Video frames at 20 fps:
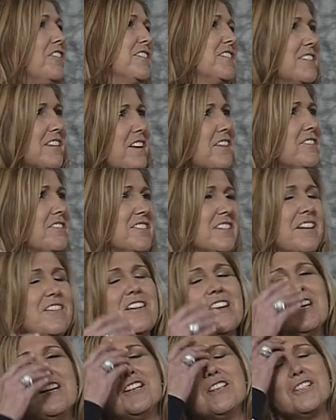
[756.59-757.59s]
all this other right.
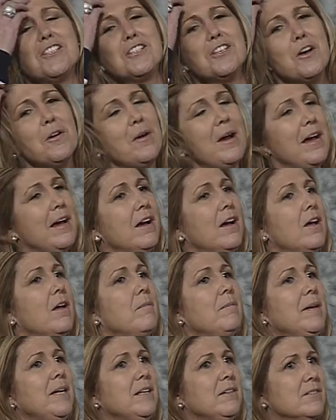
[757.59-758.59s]
stuff. So
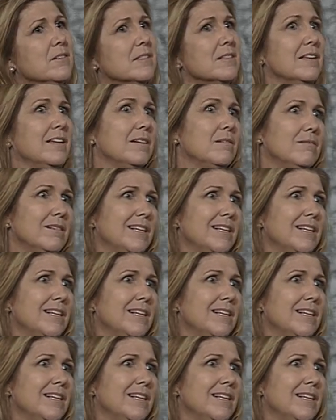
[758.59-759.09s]
um, he was like,